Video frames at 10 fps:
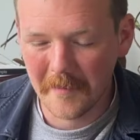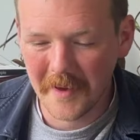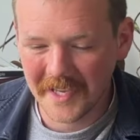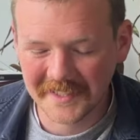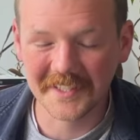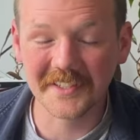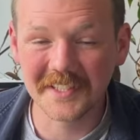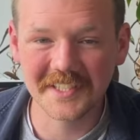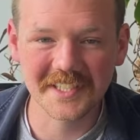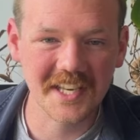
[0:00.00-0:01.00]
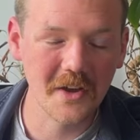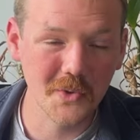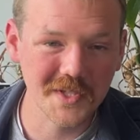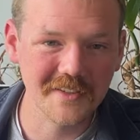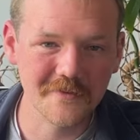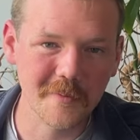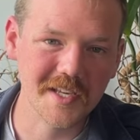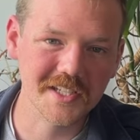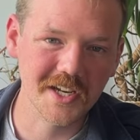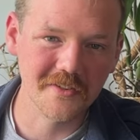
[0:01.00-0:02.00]
excited to share all the
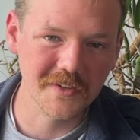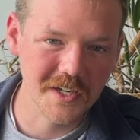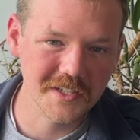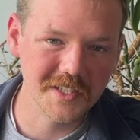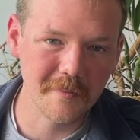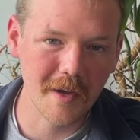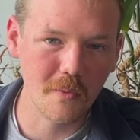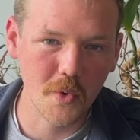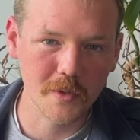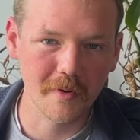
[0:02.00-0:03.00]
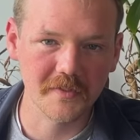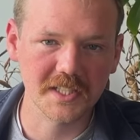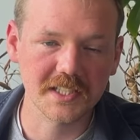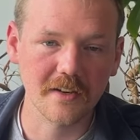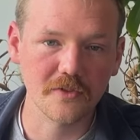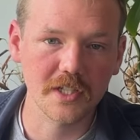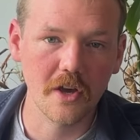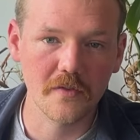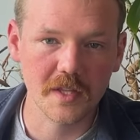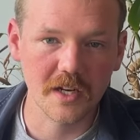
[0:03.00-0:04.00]
information I've learned about Warner Brothers Discovery
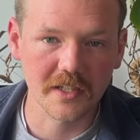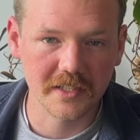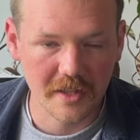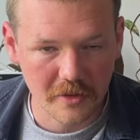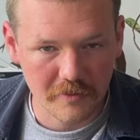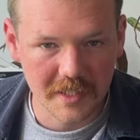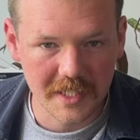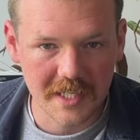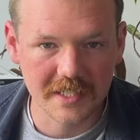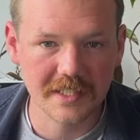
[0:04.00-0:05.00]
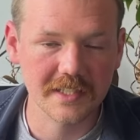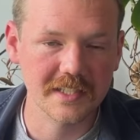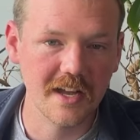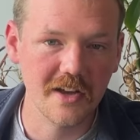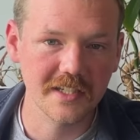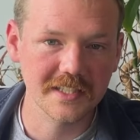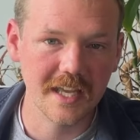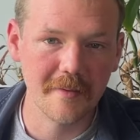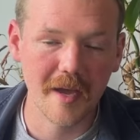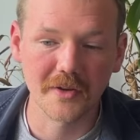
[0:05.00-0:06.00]
over the last 3 days since their earnings
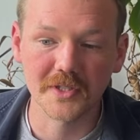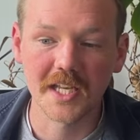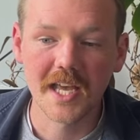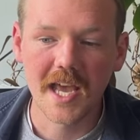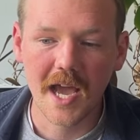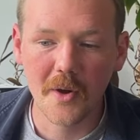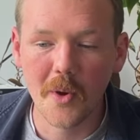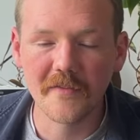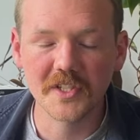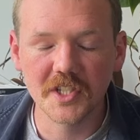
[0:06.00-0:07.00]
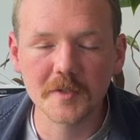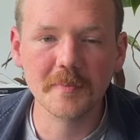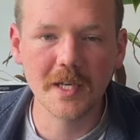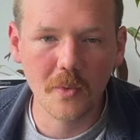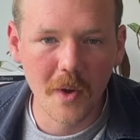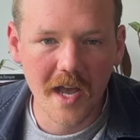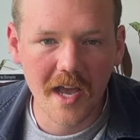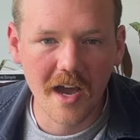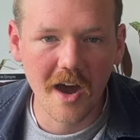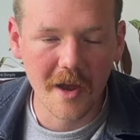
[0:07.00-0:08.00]
came out. However, just be
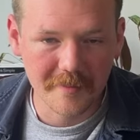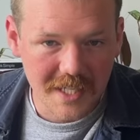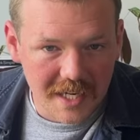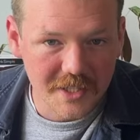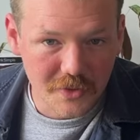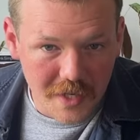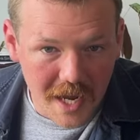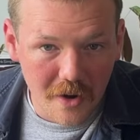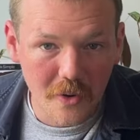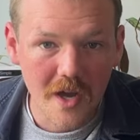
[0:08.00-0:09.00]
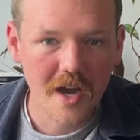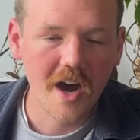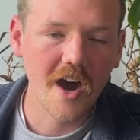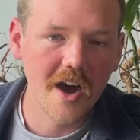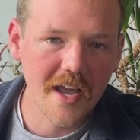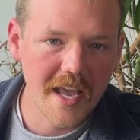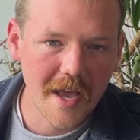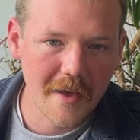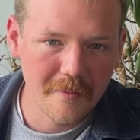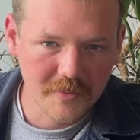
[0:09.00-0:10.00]
aware, I'm telling you now, I
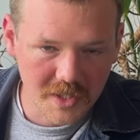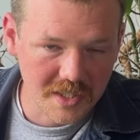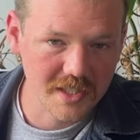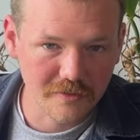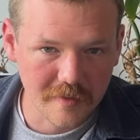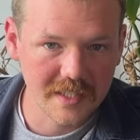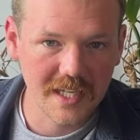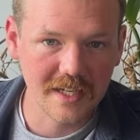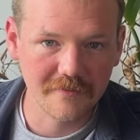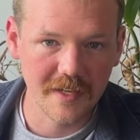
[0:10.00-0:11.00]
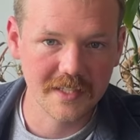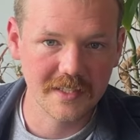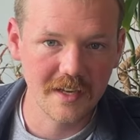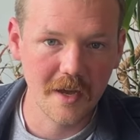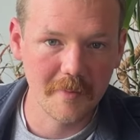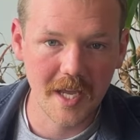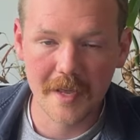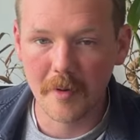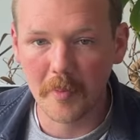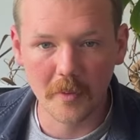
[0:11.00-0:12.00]
am just a retail investor. I
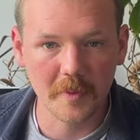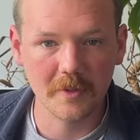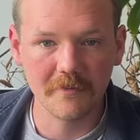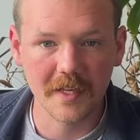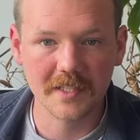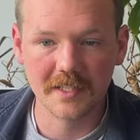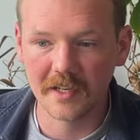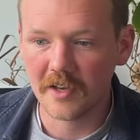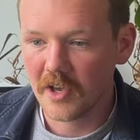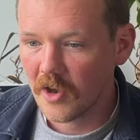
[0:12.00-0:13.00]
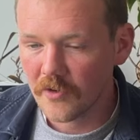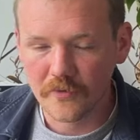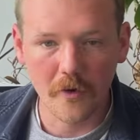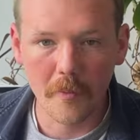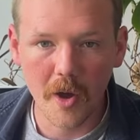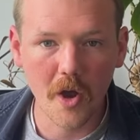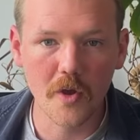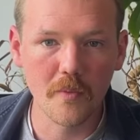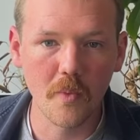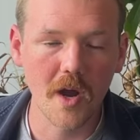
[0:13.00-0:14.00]
became a popular investor from
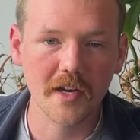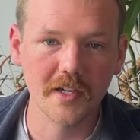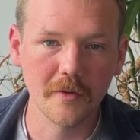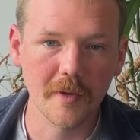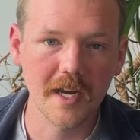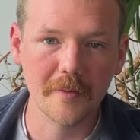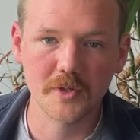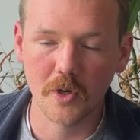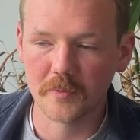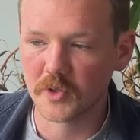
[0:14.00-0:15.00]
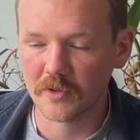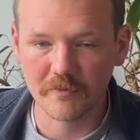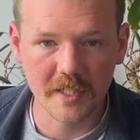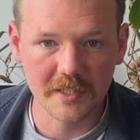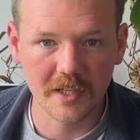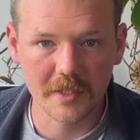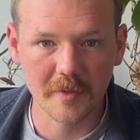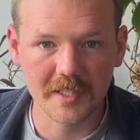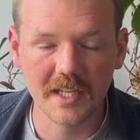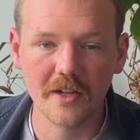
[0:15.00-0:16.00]
home, working on my laptop, doing research
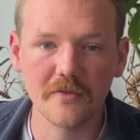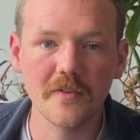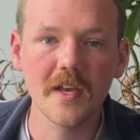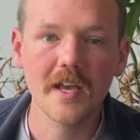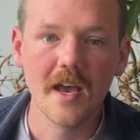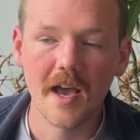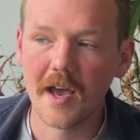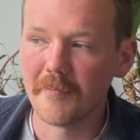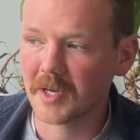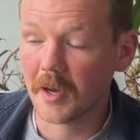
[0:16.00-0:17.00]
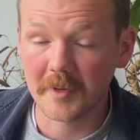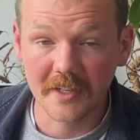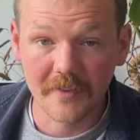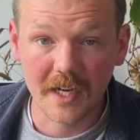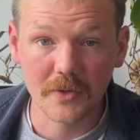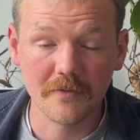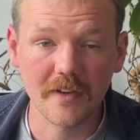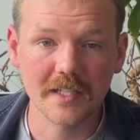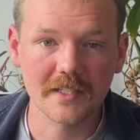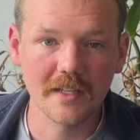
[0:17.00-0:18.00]
myself, and becoming a value
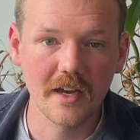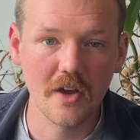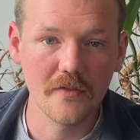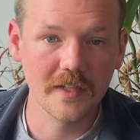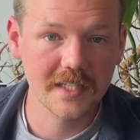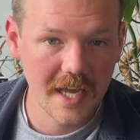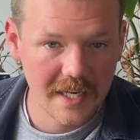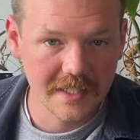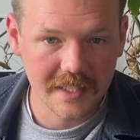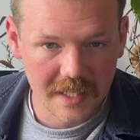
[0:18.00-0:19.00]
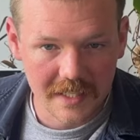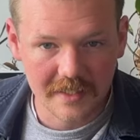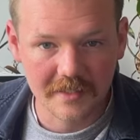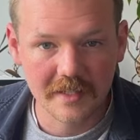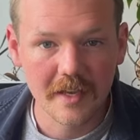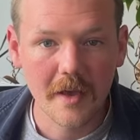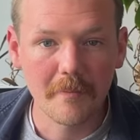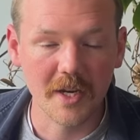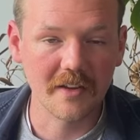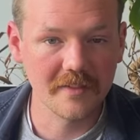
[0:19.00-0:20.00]
investor over 10 years,
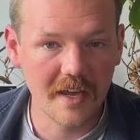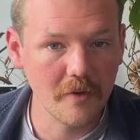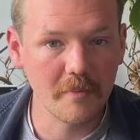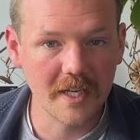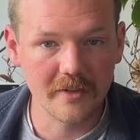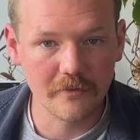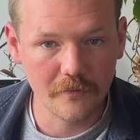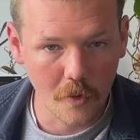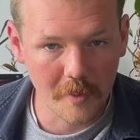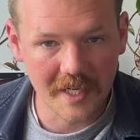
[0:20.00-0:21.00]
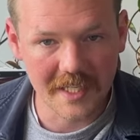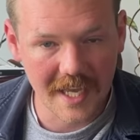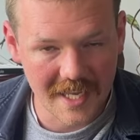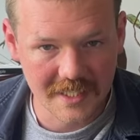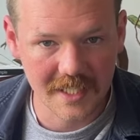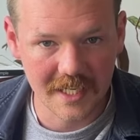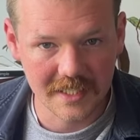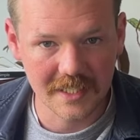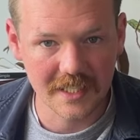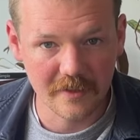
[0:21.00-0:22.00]
but I've never been formally
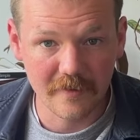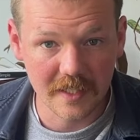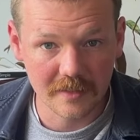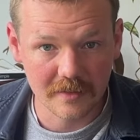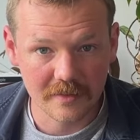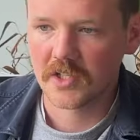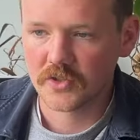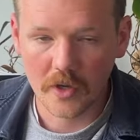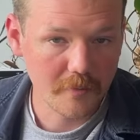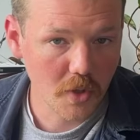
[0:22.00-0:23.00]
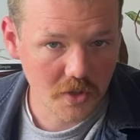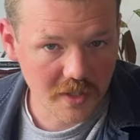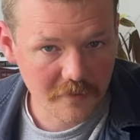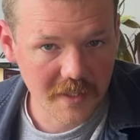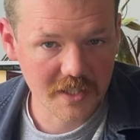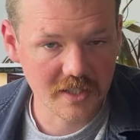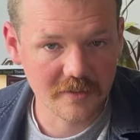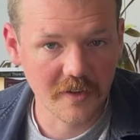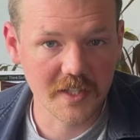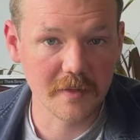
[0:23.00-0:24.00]
educated in the field. So I'm not a financial
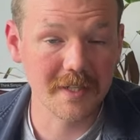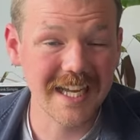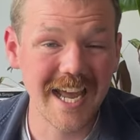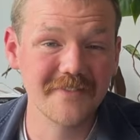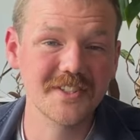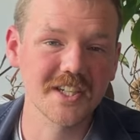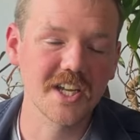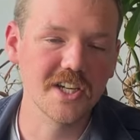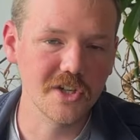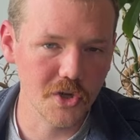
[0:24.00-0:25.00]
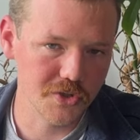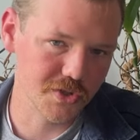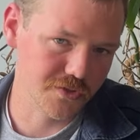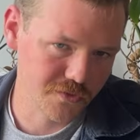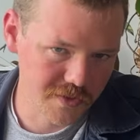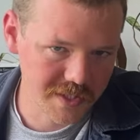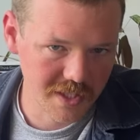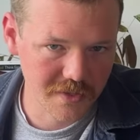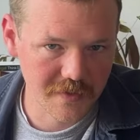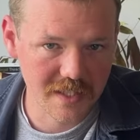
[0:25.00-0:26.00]
advisor, but I have done a lot of
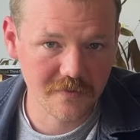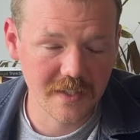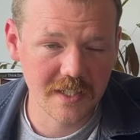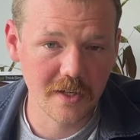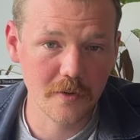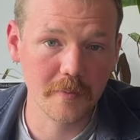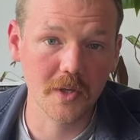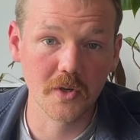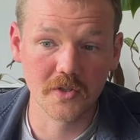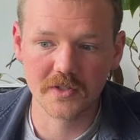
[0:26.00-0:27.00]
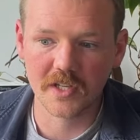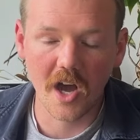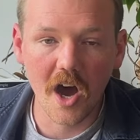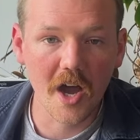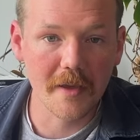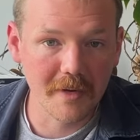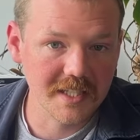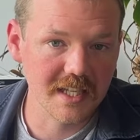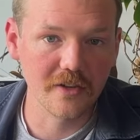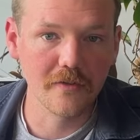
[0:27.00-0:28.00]
research for this video because I
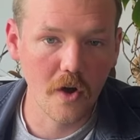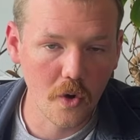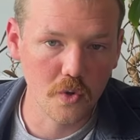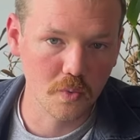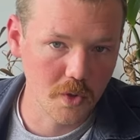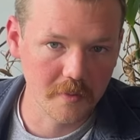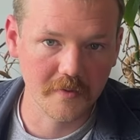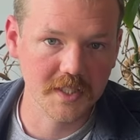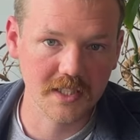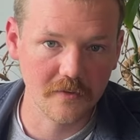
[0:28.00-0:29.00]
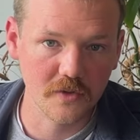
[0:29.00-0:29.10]
myself hold Warner Brothers Discovery